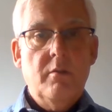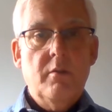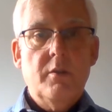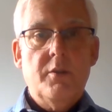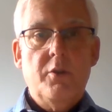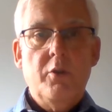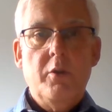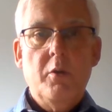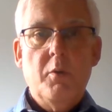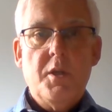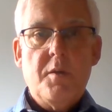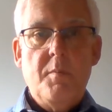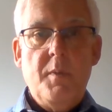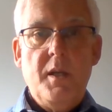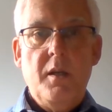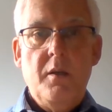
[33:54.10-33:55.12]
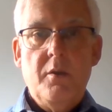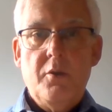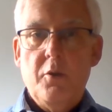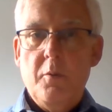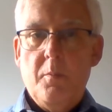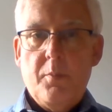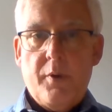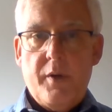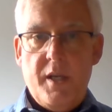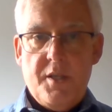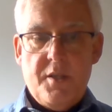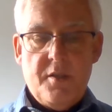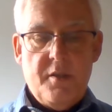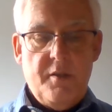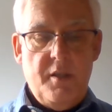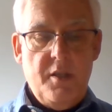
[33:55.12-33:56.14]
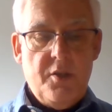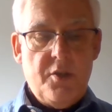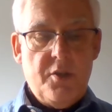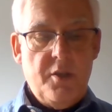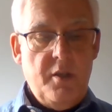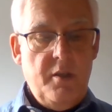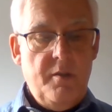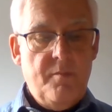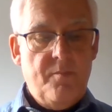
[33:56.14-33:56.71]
"Do you wish me to press this, sir?"